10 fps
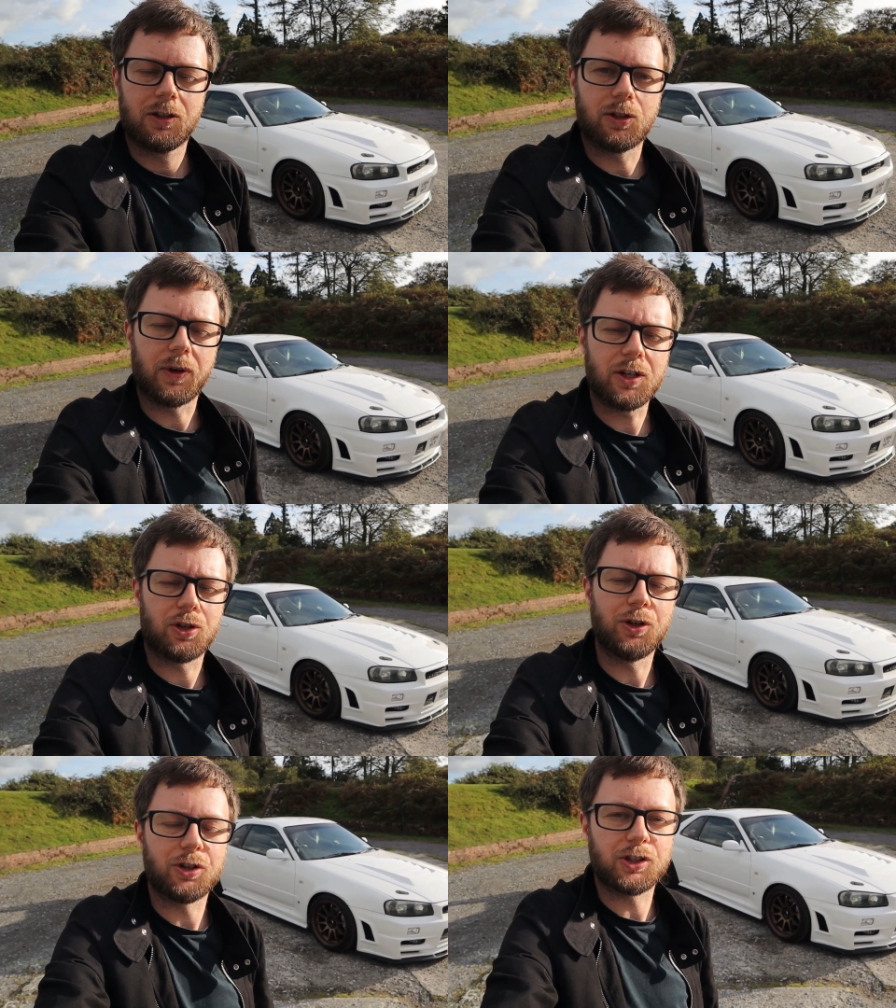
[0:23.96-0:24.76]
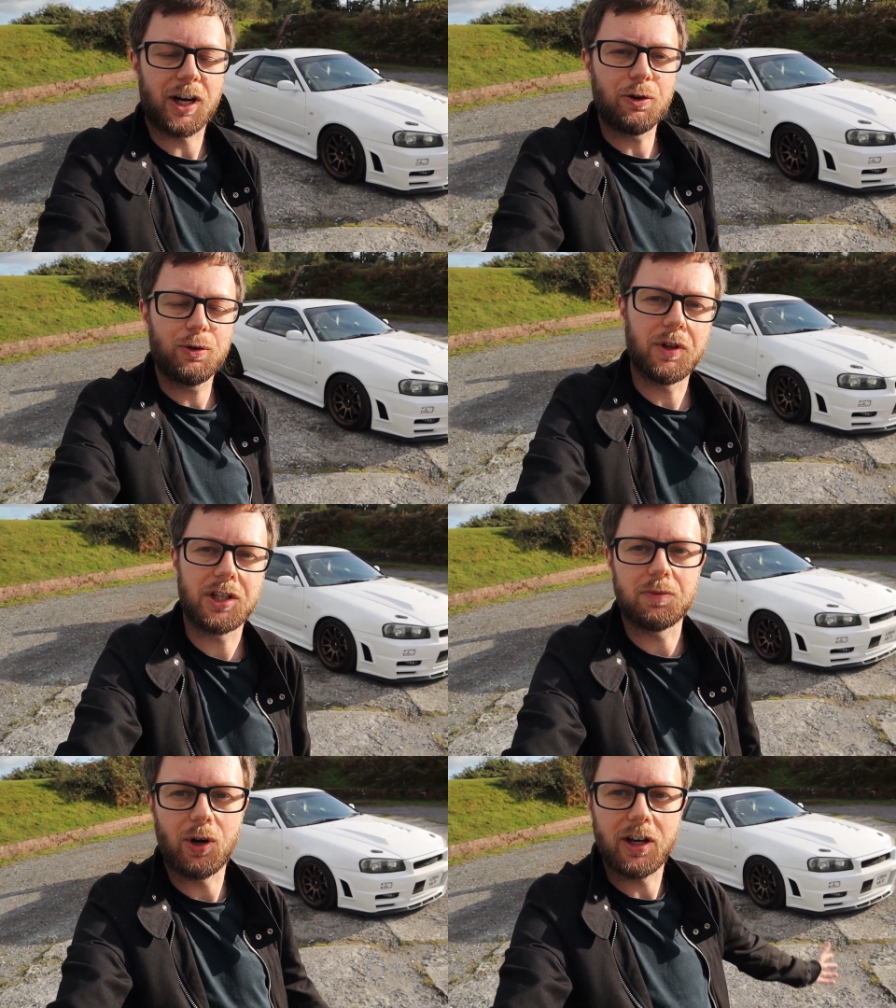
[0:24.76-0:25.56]
So in case you're new to the channel,
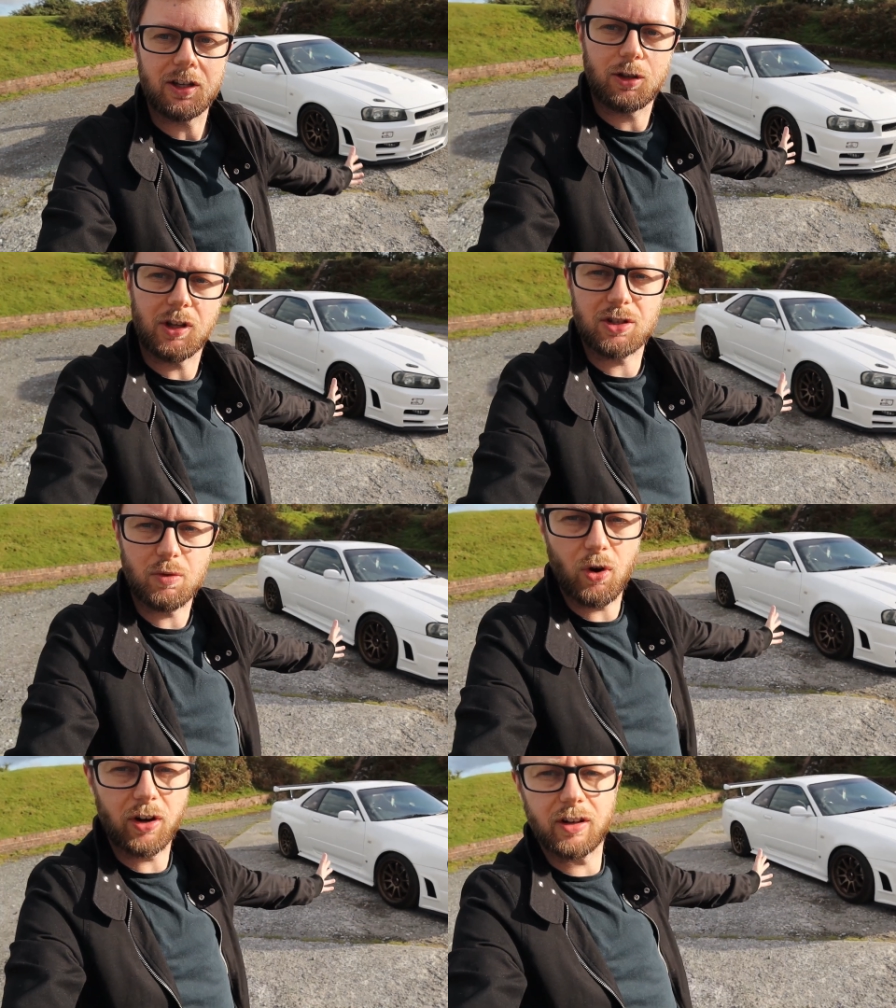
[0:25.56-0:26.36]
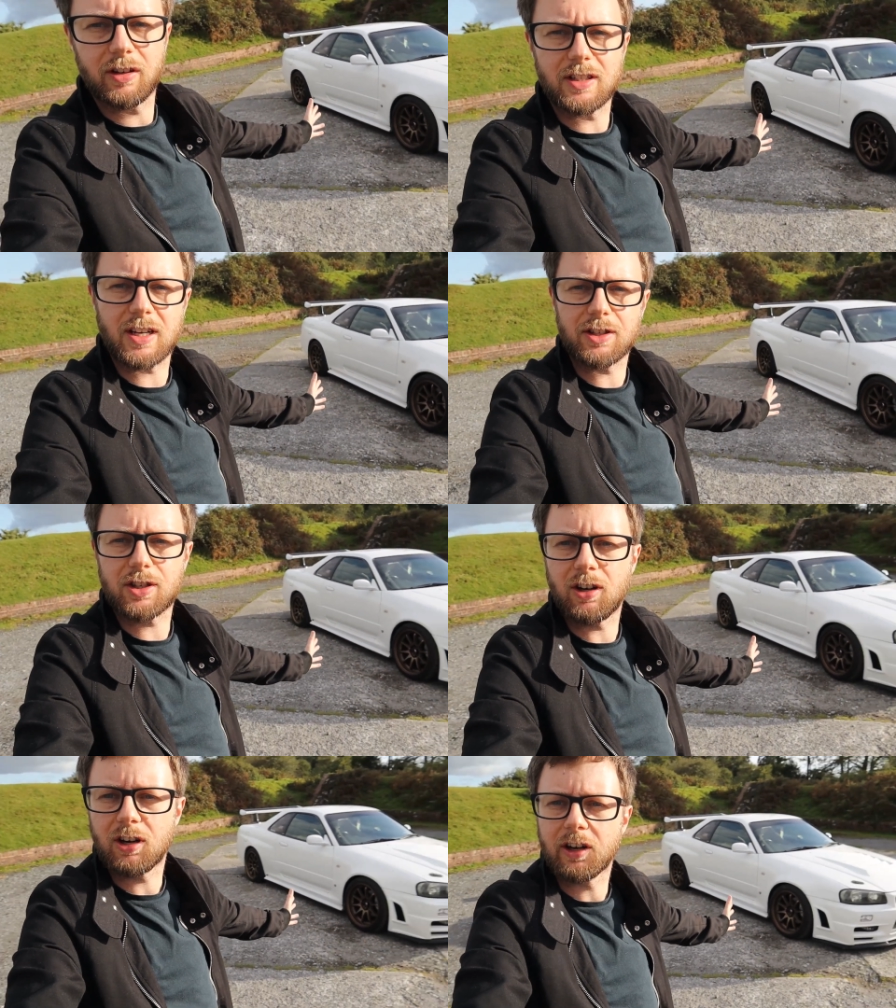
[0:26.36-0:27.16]
this is my 2001 Nissan
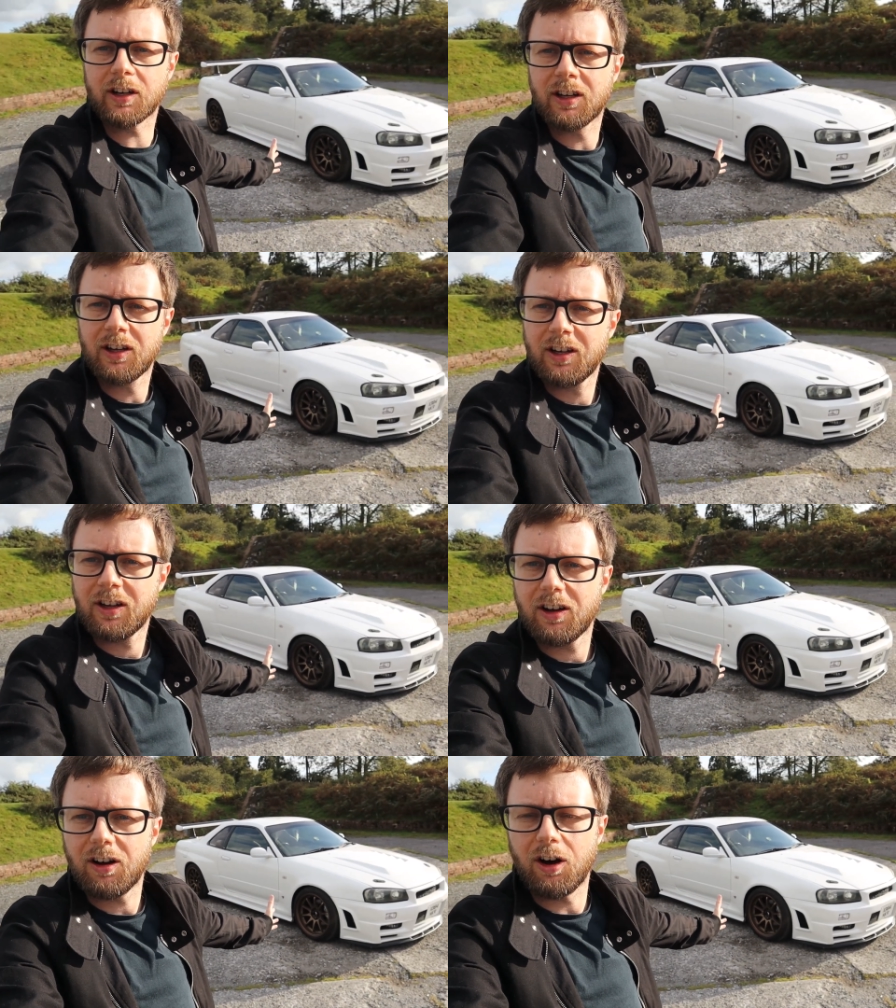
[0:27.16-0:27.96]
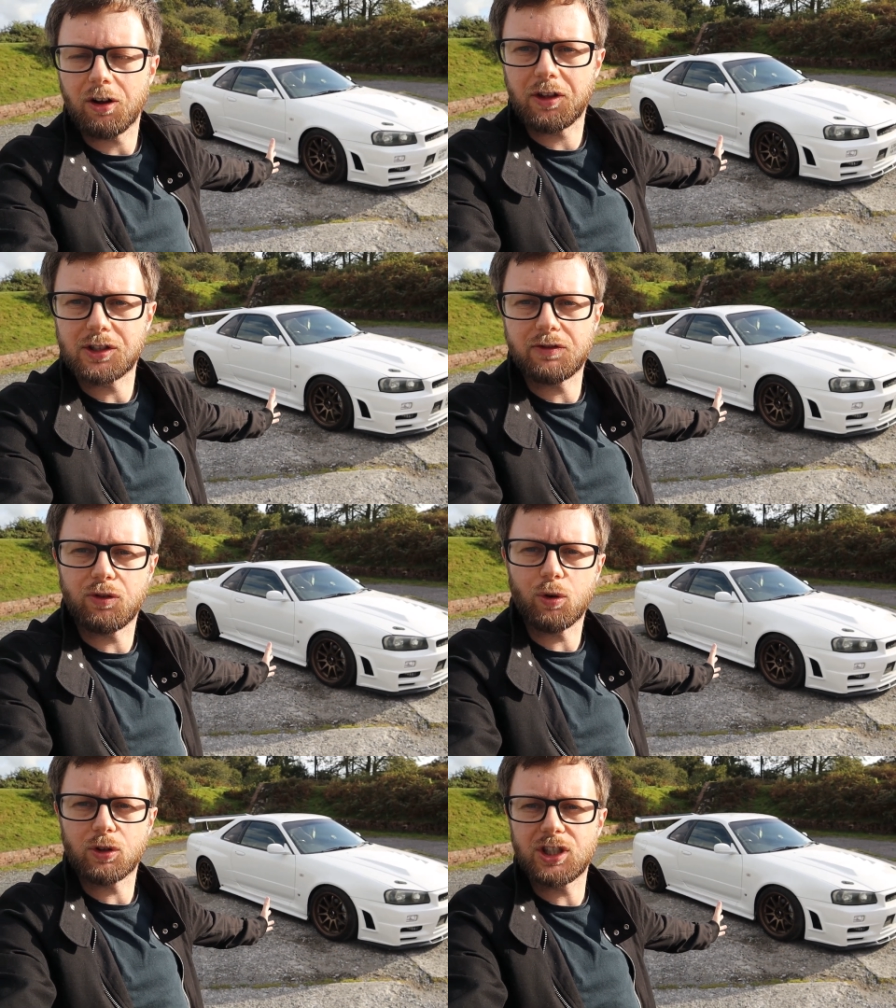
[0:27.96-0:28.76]
Skyline
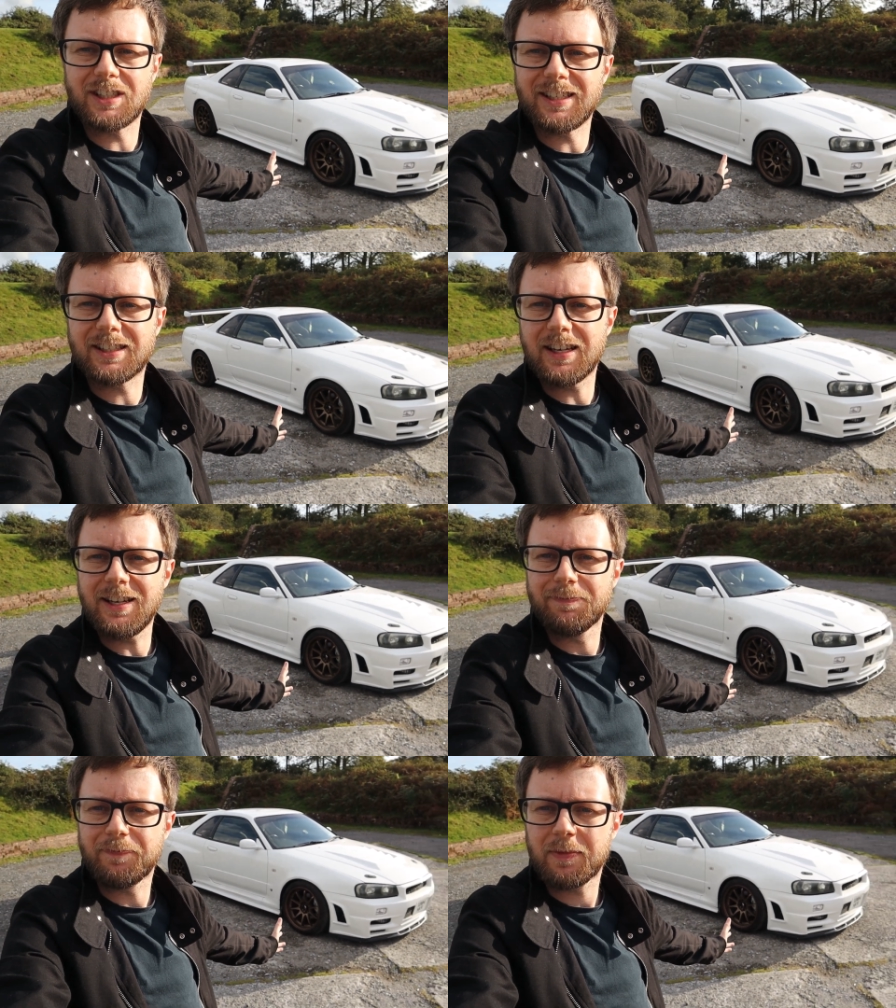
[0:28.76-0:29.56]
R34 GTT.